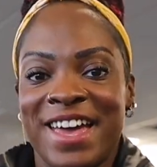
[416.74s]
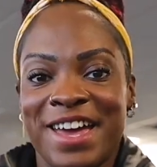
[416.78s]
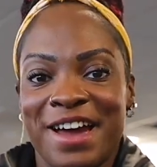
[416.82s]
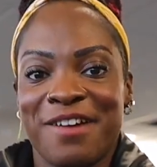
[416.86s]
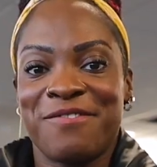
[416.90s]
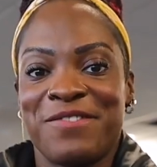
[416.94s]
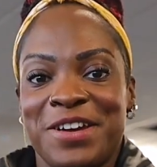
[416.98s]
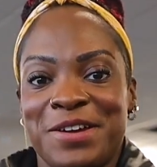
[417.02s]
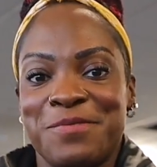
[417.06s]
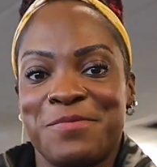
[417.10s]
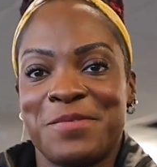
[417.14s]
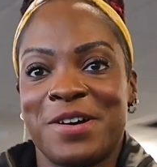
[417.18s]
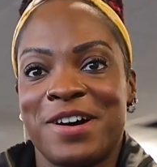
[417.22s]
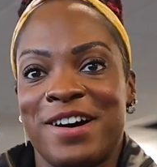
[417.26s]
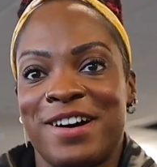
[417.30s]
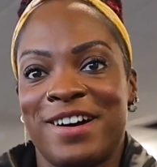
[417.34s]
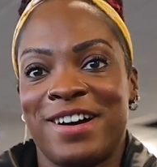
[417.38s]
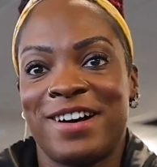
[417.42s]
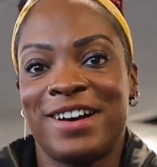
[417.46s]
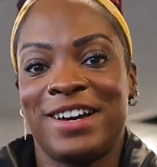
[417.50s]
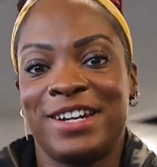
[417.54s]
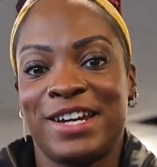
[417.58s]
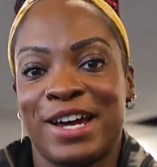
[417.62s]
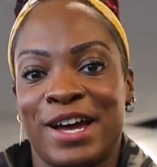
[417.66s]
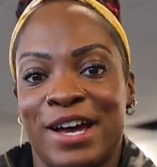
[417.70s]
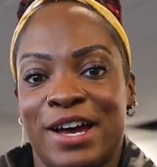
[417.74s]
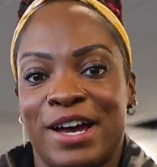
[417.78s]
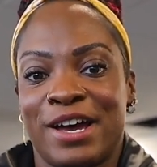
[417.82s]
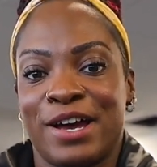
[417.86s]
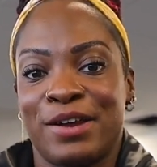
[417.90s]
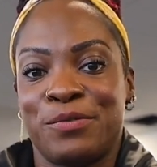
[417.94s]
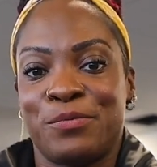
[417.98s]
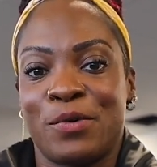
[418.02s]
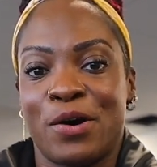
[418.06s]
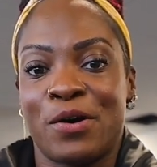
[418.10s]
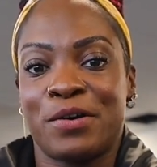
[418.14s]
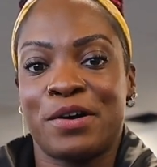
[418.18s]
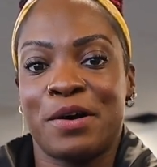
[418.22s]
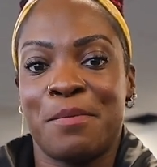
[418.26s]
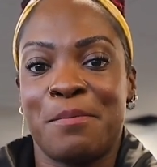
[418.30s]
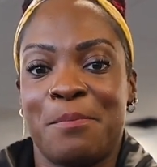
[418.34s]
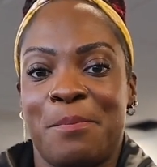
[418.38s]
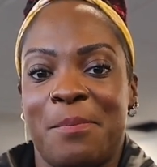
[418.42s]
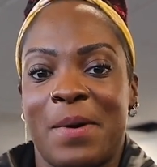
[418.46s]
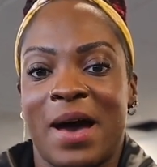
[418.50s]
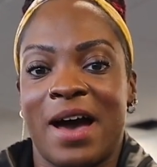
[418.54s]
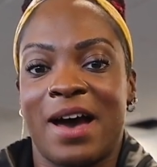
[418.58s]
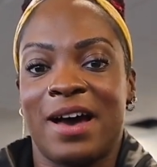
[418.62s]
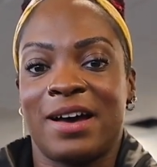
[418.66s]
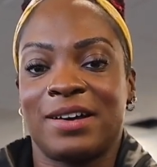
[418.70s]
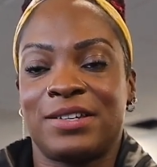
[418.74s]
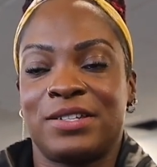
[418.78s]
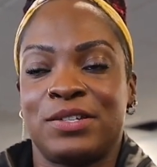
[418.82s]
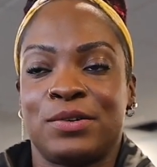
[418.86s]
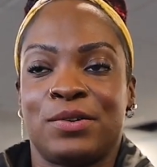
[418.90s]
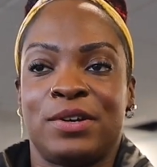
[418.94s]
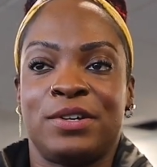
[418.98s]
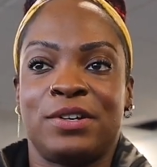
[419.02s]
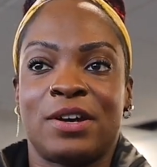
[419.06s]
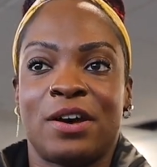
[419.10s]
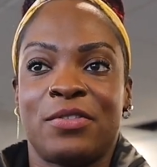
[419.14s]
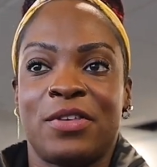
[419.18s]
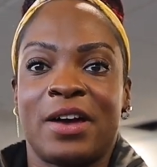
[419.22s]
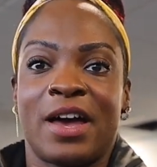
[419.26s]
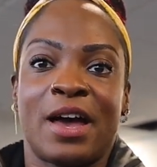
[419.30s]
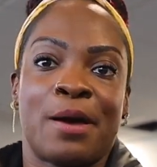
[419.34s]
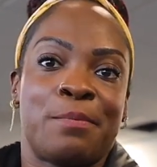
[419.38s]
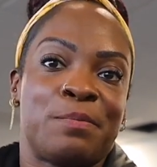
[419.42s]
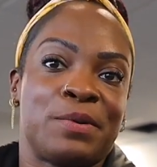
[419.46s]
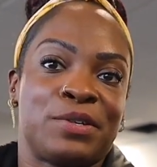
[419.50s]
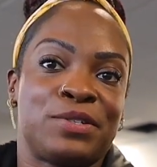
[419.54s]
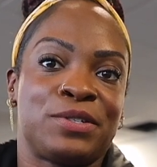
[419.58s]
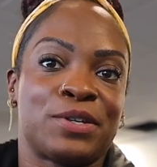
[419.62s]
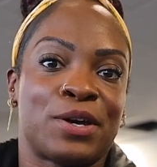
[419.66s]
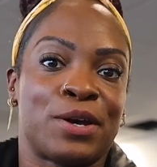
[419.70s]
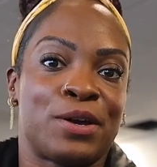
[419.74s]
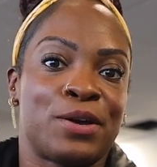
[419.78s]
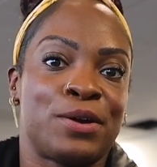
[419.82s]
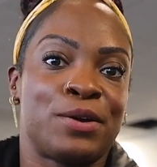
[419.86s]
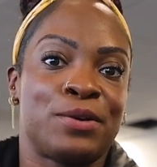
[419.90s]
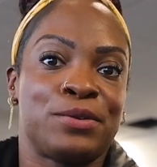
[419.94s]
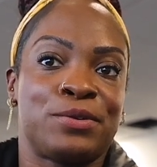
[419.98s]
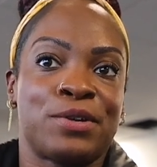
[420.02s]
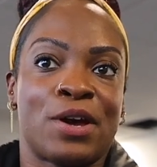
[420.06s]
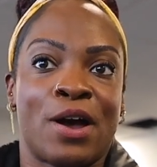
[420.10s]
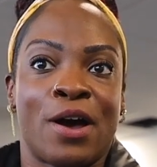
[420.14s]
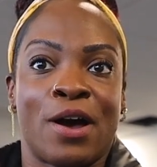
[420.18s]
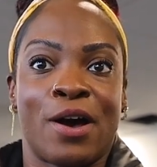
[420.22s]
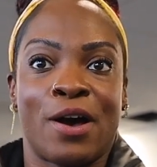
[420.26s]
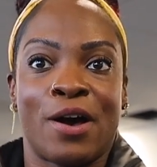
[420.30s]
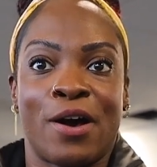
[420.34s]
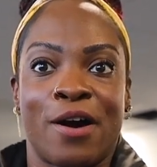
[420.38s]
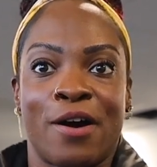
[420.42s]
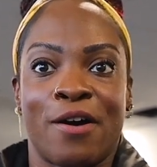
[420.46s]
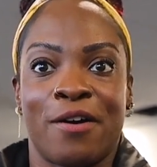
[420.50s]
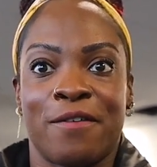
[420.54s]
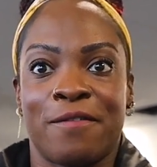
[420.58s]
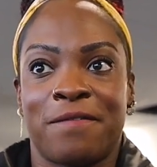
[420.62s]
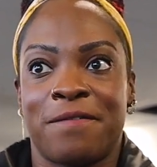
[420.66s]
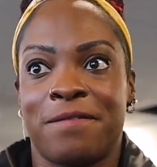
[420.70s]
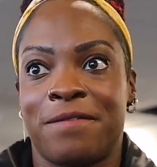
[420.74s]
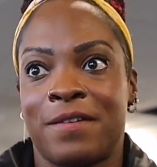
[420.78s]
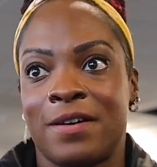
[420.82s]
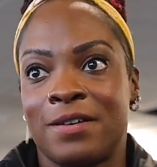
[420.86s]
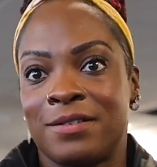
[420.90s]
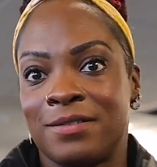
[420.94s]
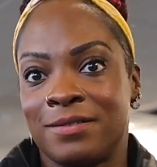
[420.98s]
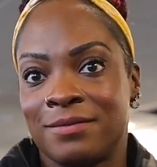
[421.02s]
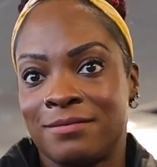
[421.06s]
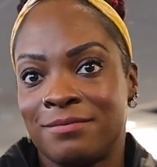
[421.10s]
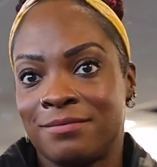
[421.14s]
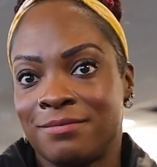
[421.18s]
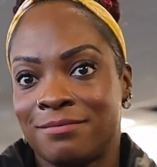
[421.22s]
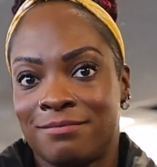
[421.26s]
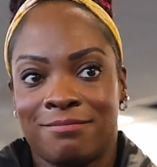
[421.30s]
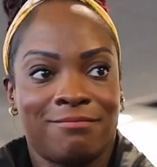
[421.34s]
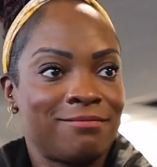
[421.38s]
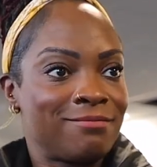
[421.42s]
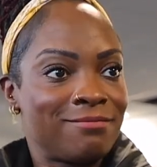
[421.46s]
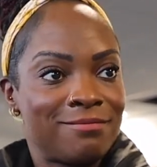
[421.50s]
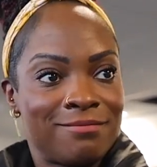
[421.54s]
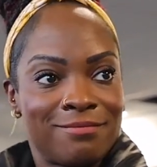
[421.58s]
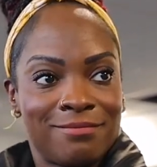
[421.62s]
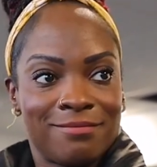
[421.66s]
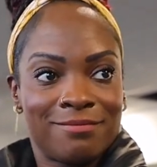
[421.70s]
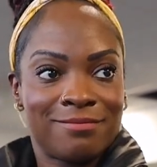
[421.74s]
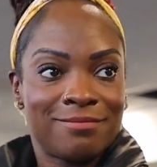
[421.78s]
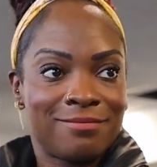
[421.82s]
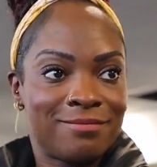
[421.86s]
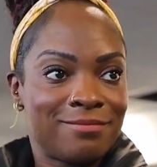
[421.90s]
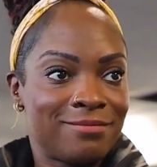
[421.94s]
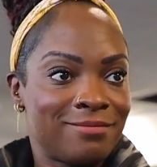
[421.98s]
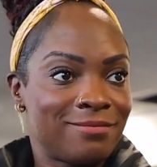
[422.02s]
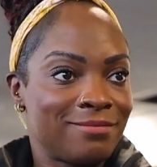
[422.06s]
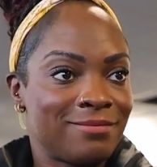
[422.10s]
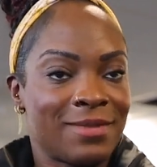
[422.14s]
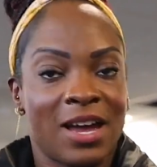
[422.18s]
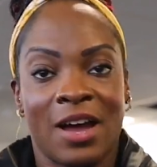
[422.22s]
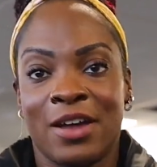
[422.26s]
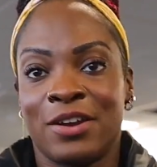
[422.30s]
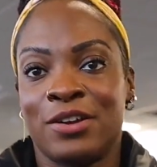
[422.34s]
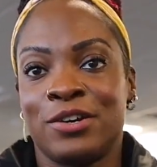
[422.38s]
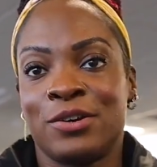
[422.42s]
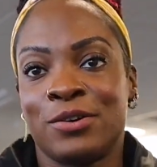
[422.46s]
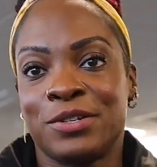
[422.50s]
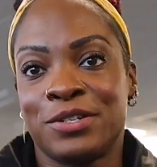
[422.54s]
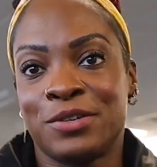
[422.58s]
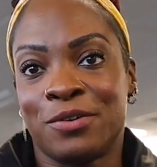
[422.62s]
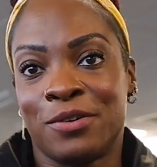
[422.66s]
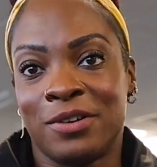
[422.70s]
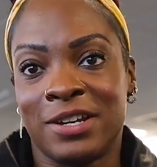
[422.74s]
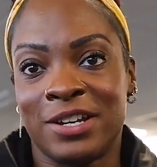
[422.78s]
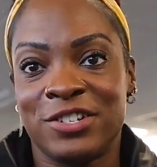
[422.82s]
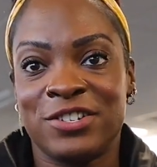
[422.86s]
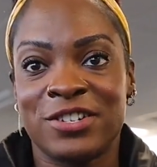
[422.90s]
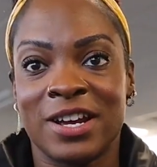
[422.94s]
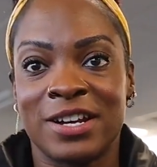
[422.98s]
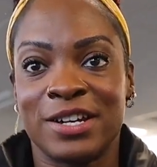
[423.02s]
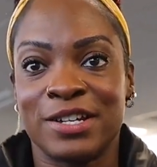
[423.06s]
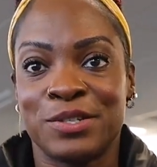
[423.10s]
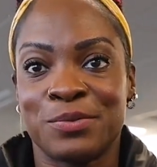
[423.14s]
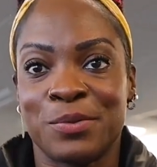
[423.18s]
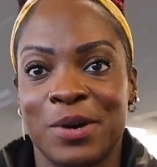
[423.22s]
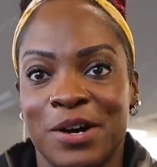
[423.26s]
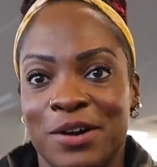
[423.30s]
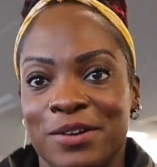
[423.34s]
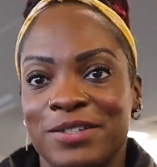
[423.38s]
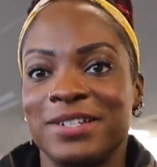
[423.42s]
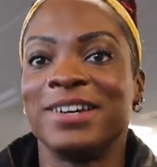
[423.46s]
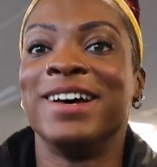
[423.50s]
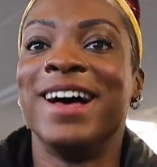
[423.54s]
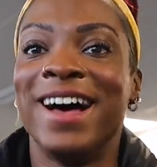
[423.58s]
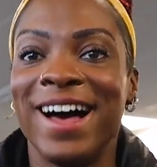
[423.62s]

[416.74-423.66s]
everyone, and welcome back to another episode of, I don't know what to call it, Shelley's World.